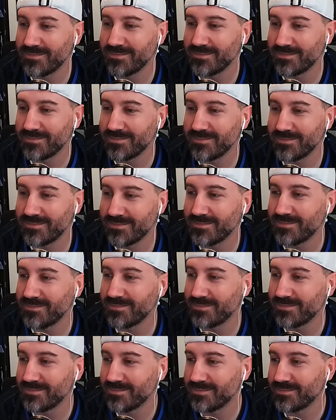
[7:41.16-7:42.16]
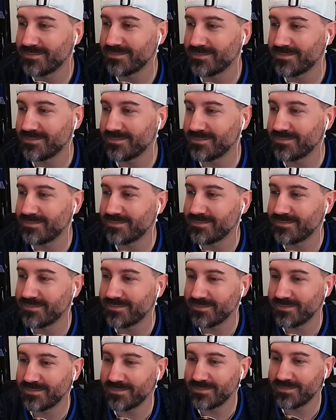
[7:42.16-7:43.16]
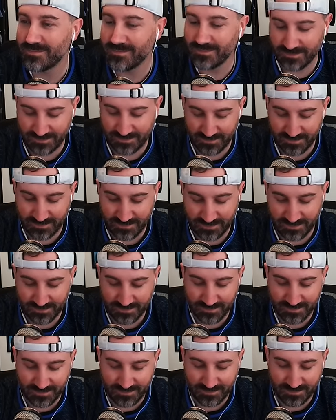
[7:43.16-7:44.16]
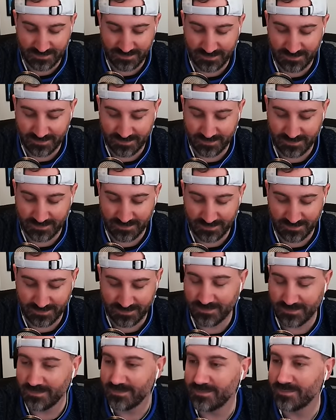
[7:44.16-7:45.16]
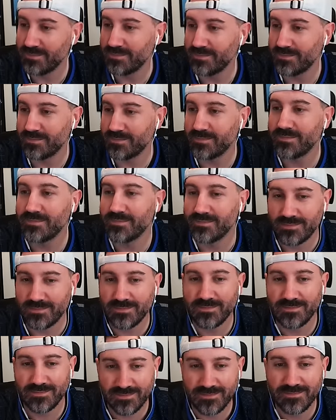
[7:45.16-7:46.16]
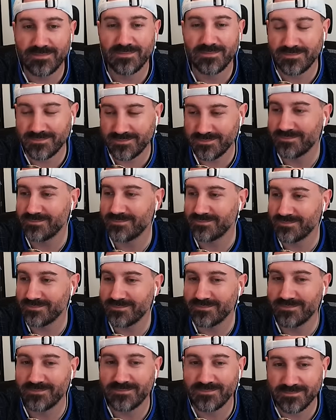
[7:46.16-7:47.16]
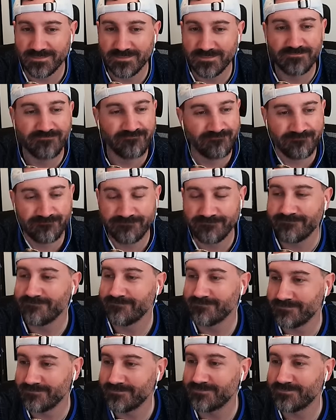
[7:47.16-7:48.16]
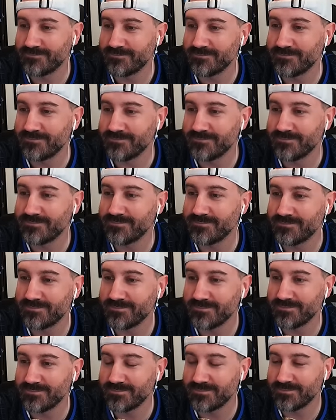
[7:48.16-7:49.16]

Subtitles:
(not speaking)